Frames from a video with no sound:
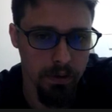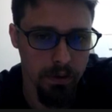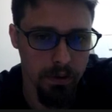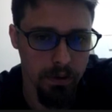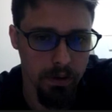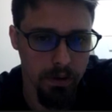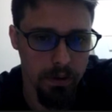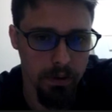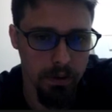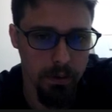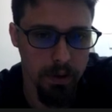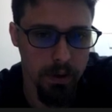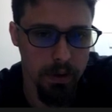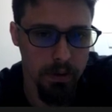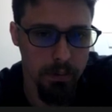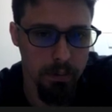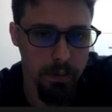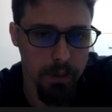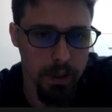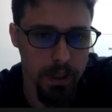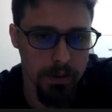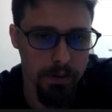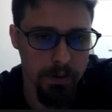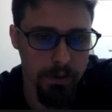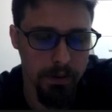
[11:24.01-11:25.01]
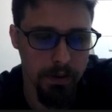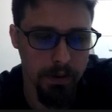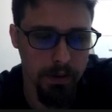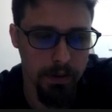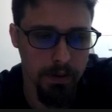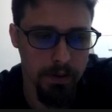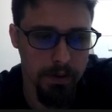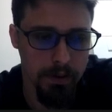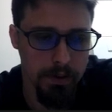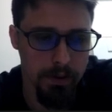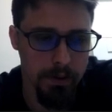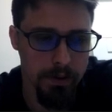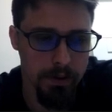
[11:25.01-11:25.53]
going to be the best
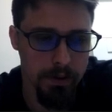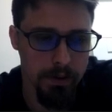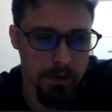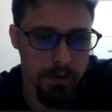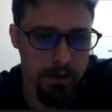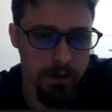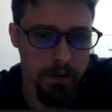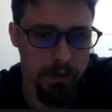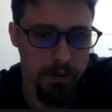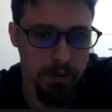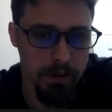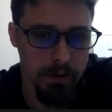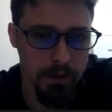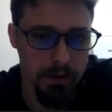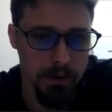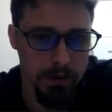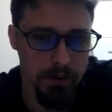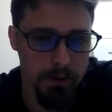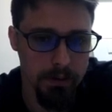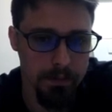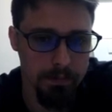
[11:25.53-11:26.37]
here, it looks like,